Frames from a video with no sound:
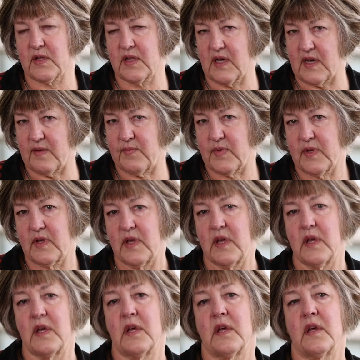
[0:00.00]
club,
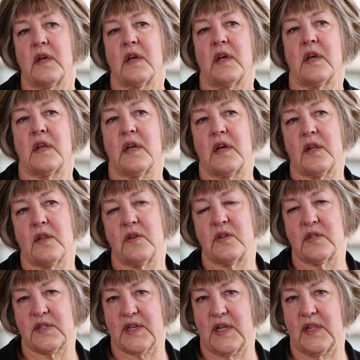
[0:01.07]
and I learned